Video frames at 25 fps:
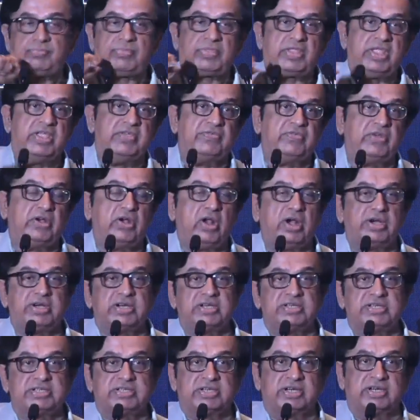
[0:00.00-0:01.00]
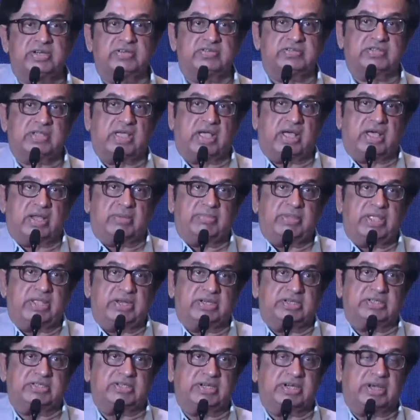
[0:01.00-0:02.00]
If you're not registered as the RBI
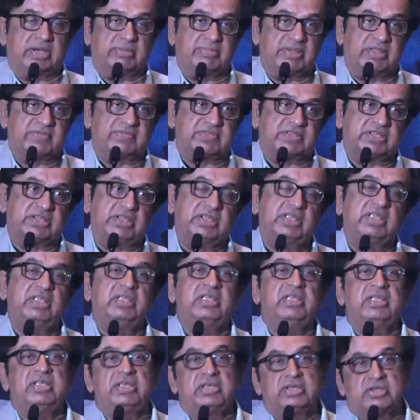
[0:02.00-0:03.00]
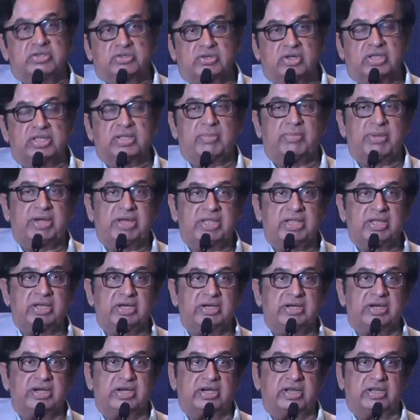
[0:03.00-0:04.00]
registered NBFC, so they're bringing
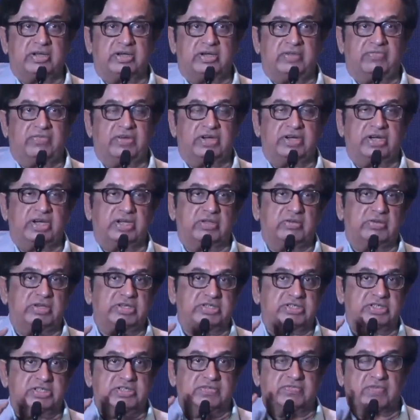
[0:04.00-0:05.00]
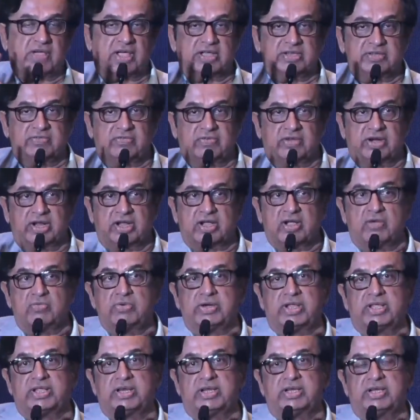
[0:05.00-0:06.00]
in different regulations either for
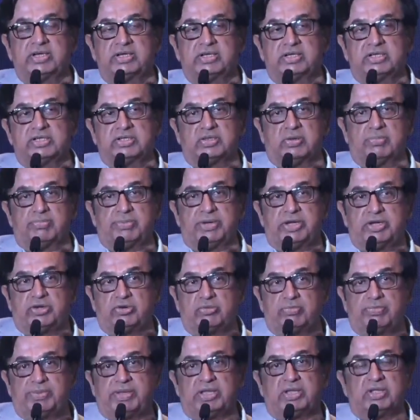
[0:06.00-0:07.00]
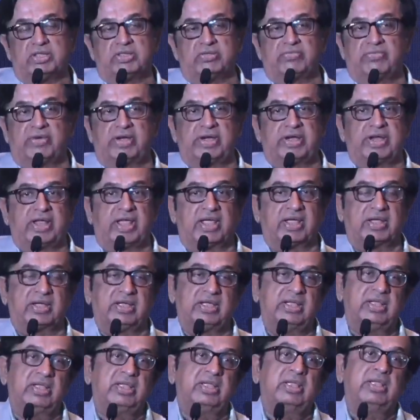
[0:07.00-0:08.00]
account aggregators or P2P or the FinTech.
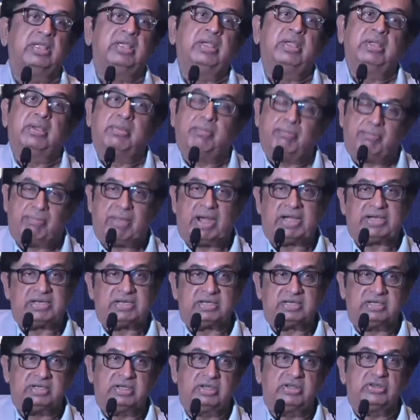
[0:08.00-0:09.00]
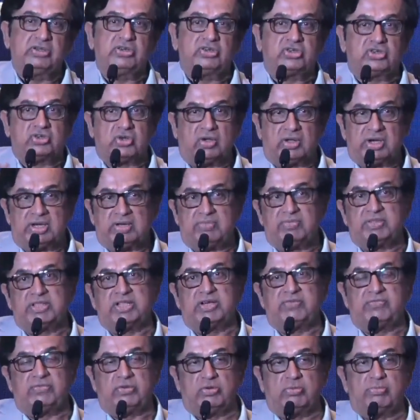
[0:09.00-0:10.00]
But Surely
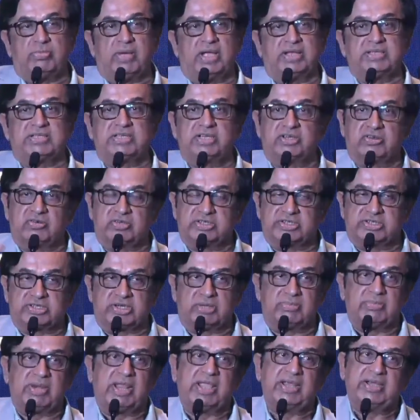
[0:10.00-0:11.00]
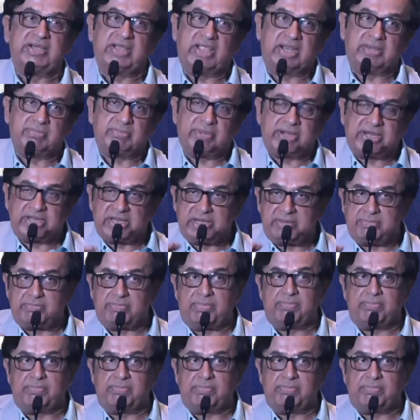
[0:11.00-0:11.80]
within few months it will streamline and bring in